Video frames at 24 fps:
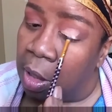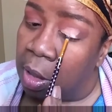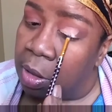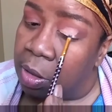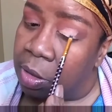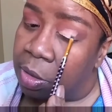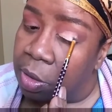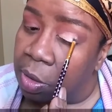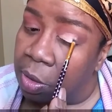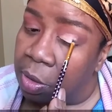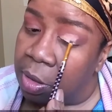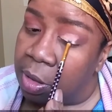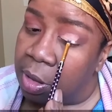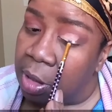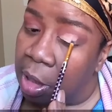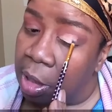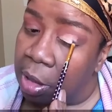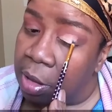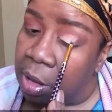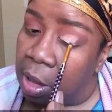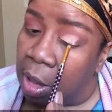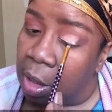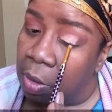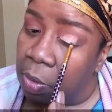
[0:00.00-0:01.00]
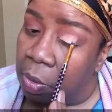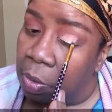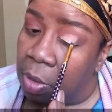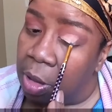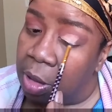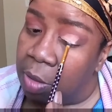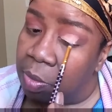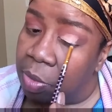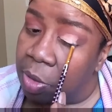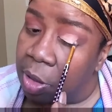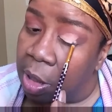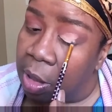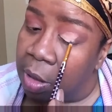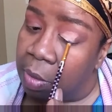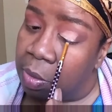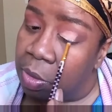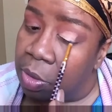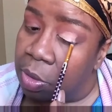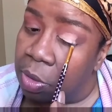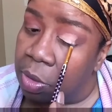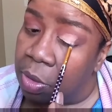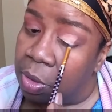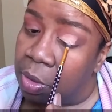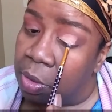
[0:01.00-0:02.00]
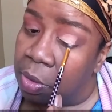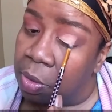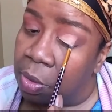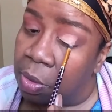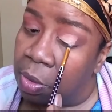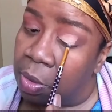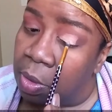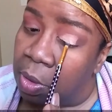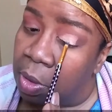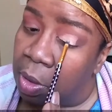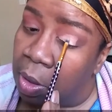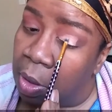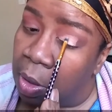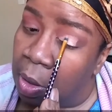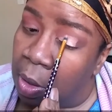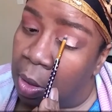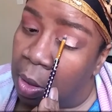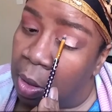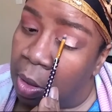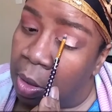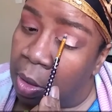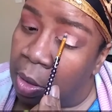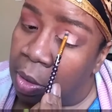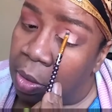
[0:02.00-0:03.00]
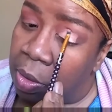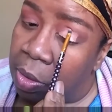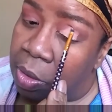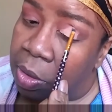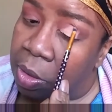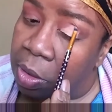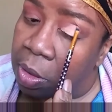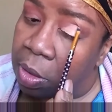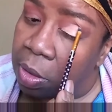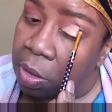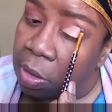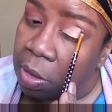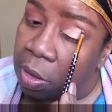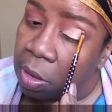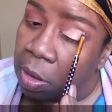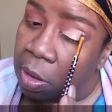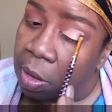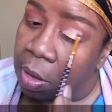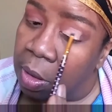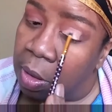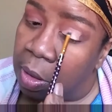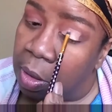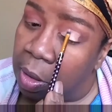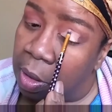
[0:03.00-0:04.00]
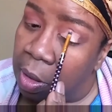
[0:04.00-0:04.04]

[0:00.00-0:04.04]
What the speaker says: certain things I wouldn't be able to do. Seriously.